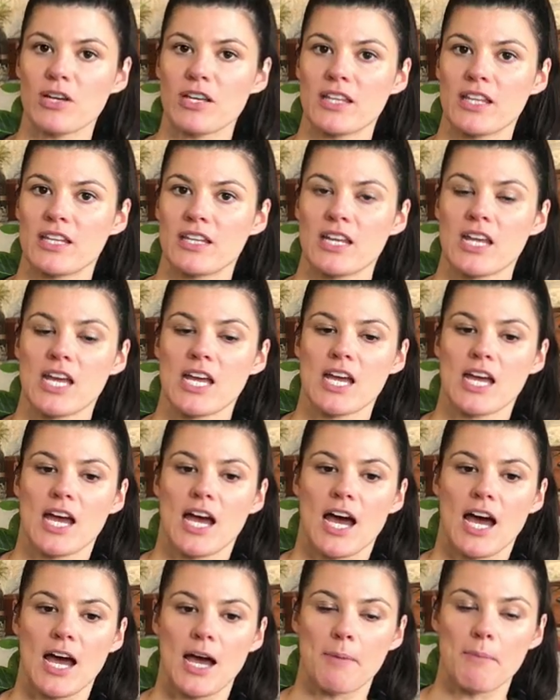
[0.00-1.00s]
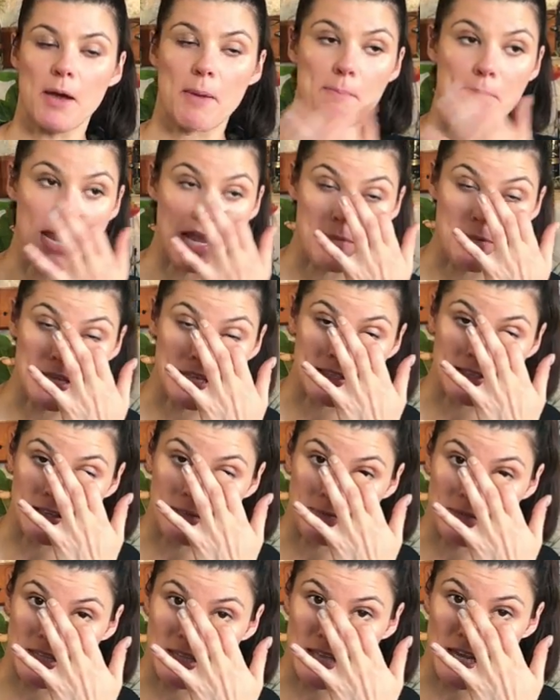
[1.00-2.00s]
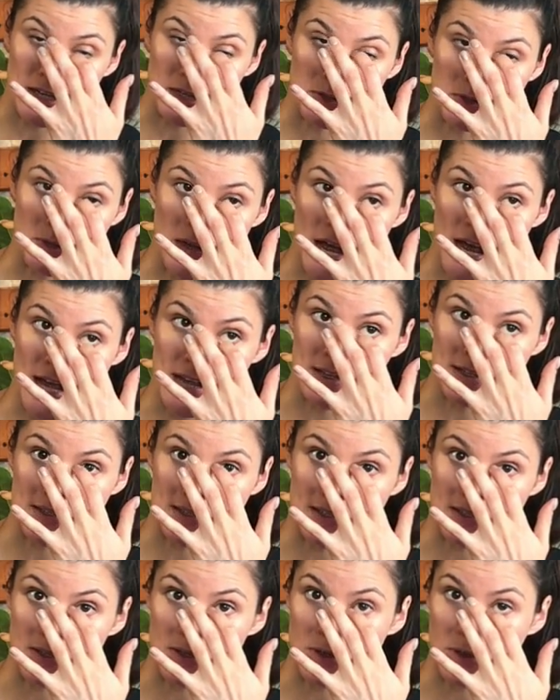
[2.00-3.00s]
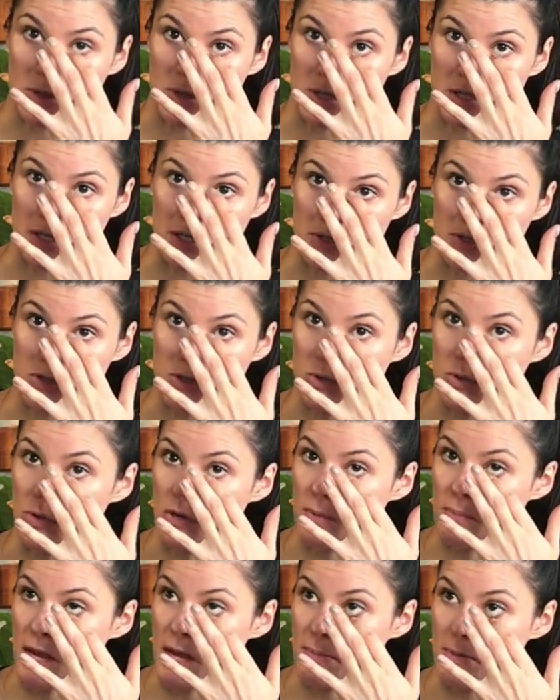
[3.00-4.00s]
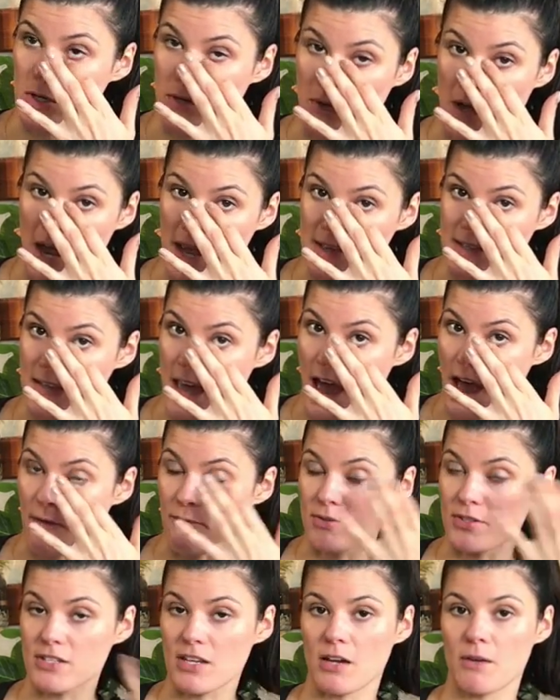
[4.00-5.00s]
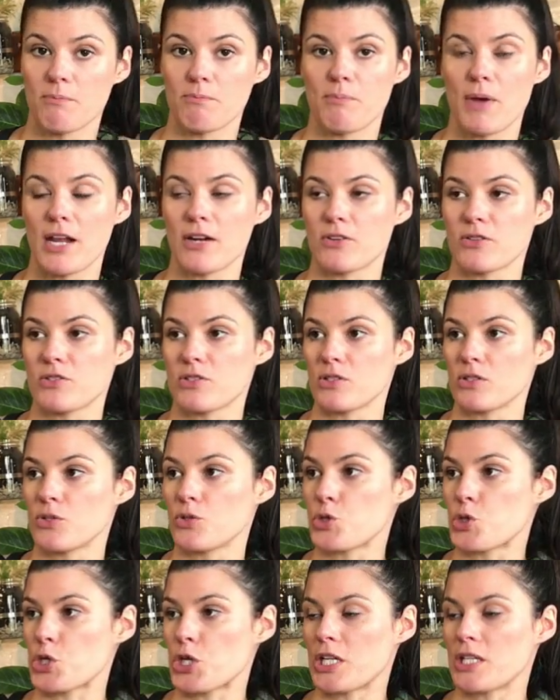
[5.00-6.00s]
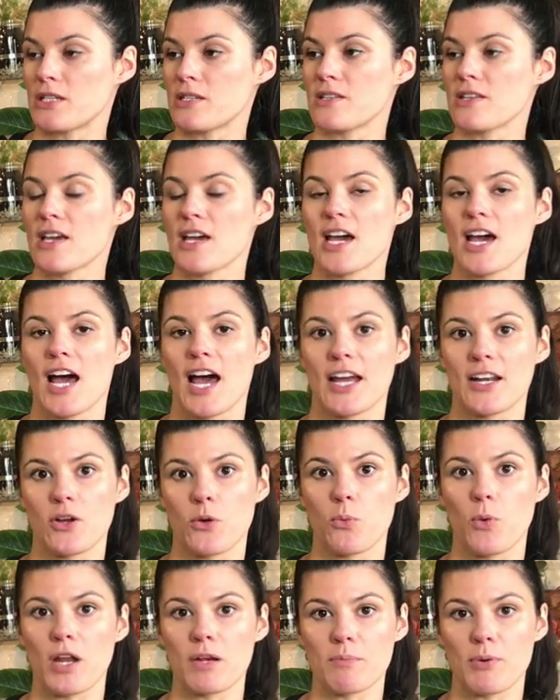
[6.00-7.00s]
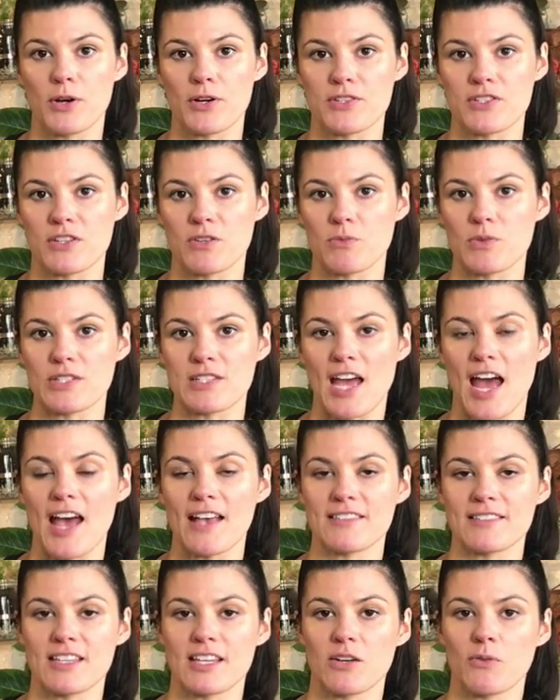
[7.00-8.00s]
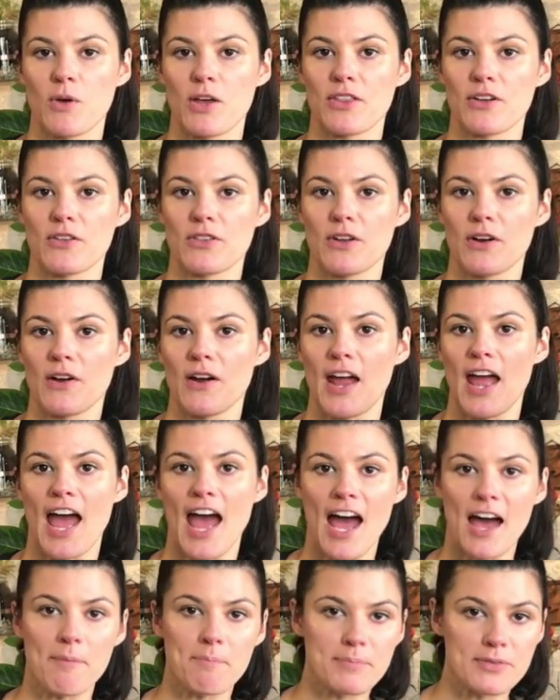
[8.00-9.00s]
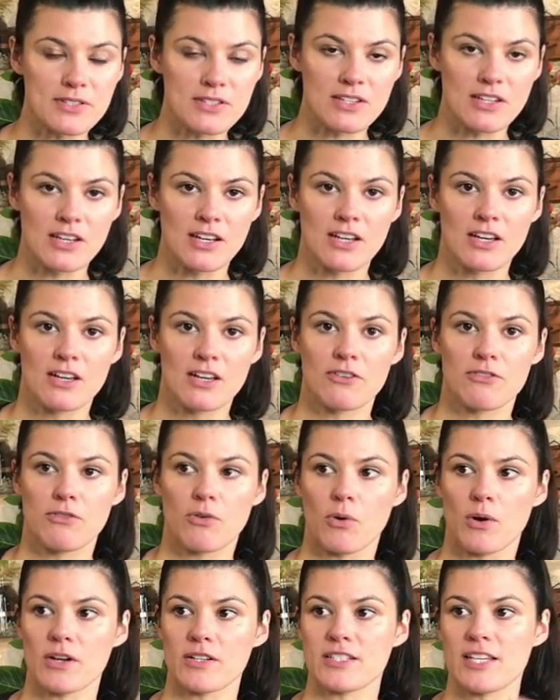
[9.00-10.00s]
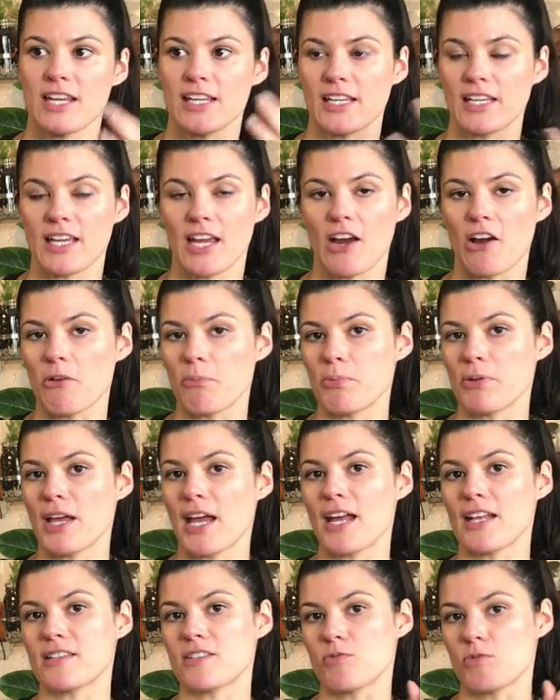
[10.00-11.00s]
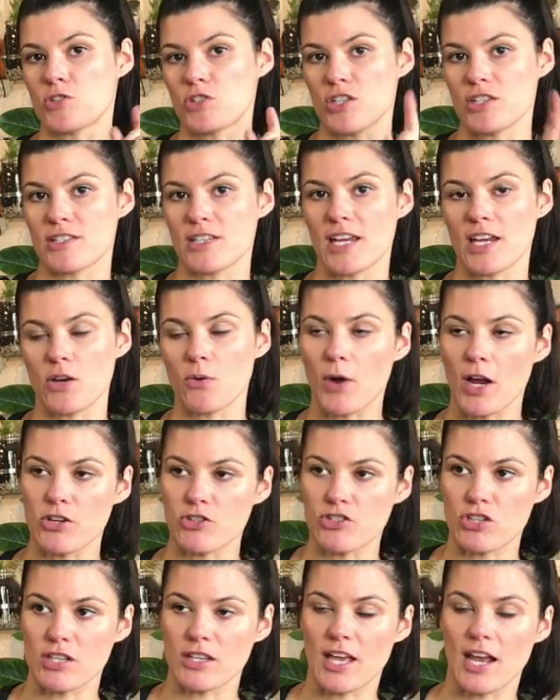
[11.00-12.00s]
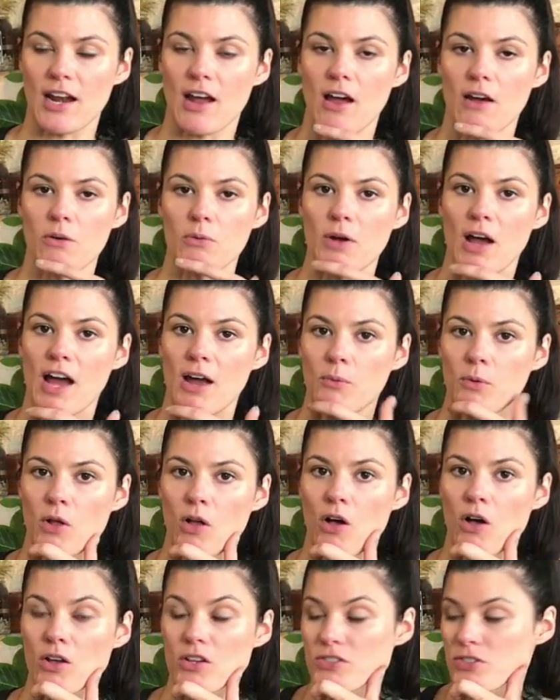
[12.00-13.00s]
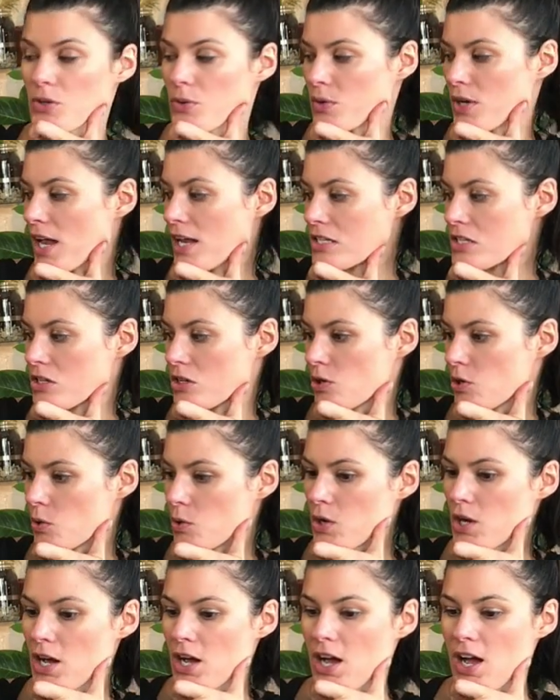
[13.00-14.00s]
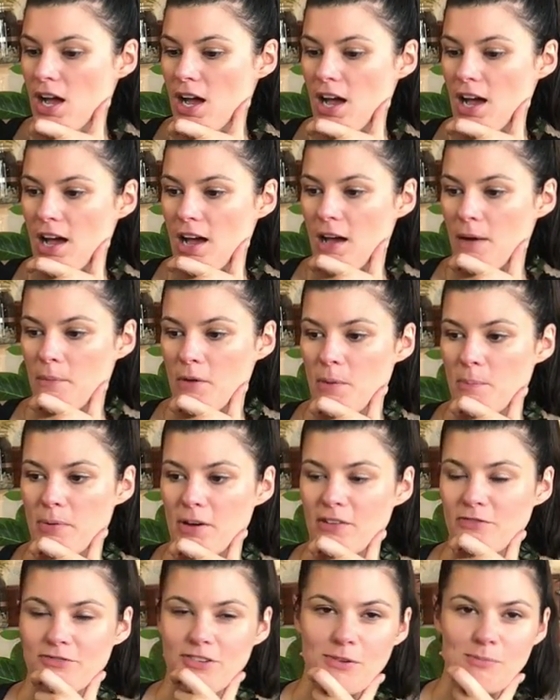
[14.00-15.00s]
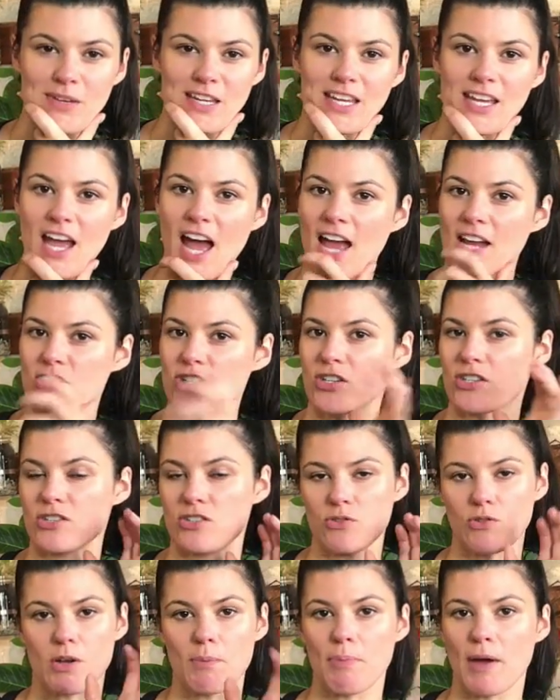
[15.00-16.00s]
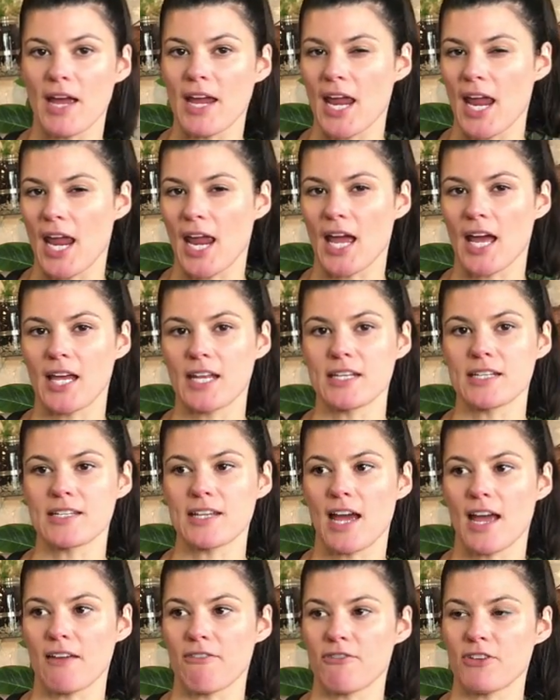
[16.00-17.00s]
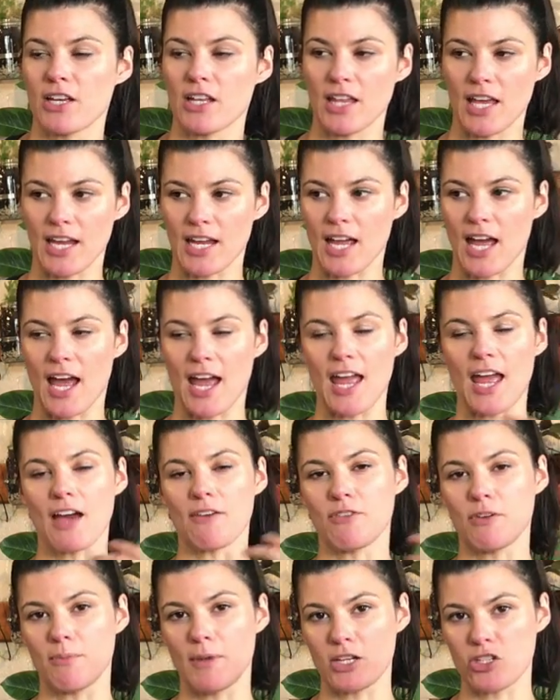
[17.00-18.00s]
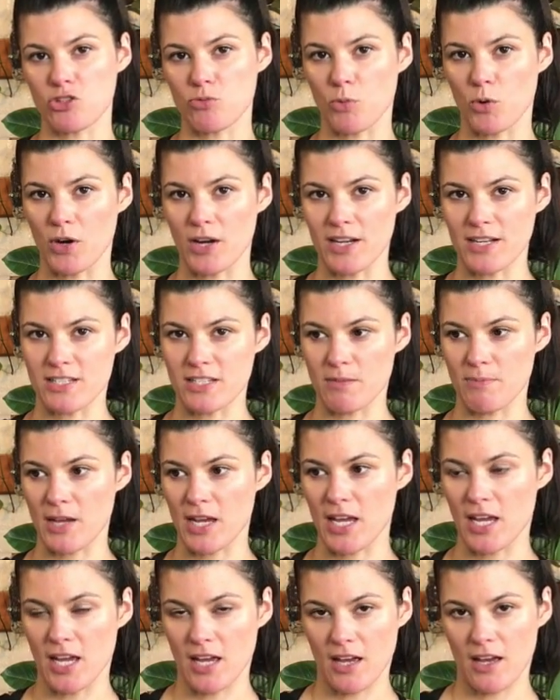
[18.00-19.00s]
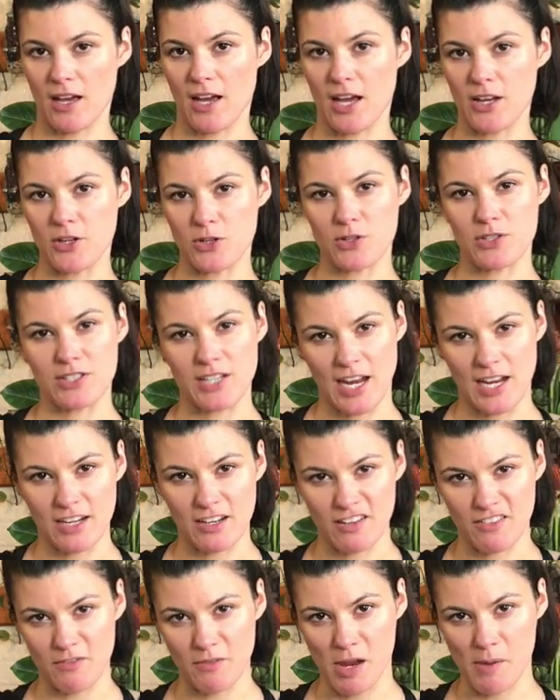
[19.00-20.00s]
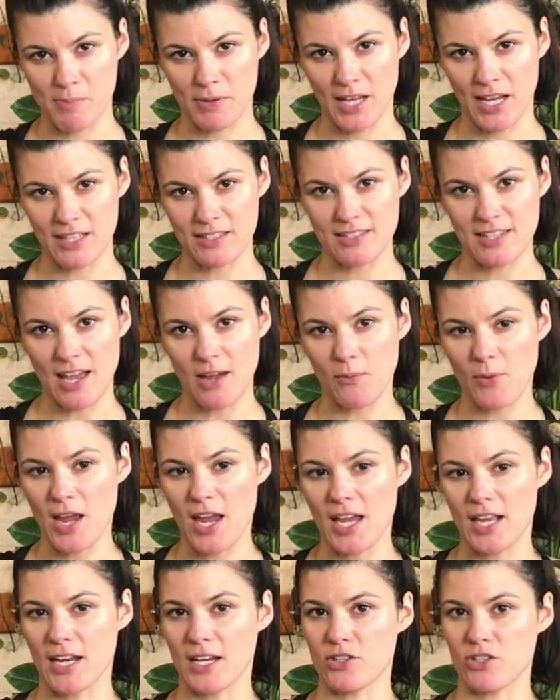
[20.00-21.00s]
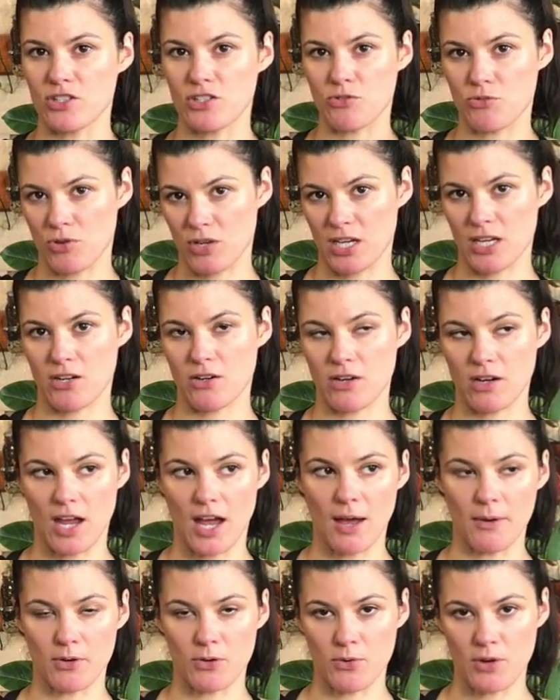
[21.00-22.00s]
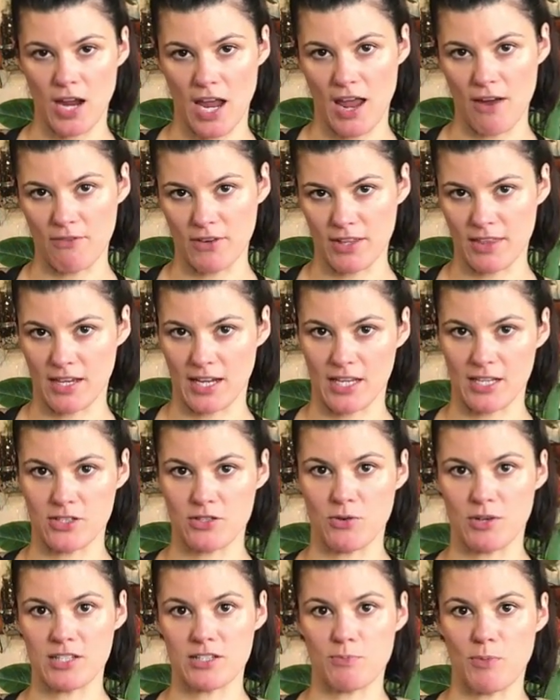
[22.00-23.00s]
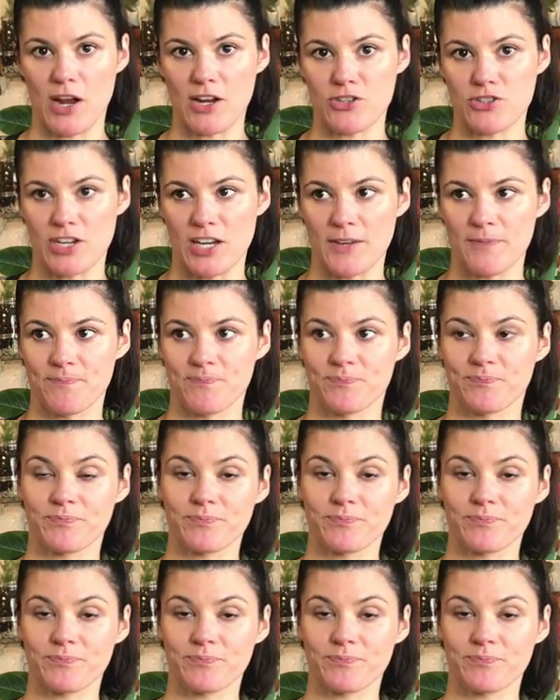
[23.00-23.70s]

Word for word: And then maybe it's something that you guys could do, or maybe you guys have some better solutions. I know one person was asking whether there are apps for taking care of plants, which is a question that I will also get to. But for me, I just do it by hand. I feel like I have a much more intimate understanding of my plants that way, and I just create everything into a spreadsheet.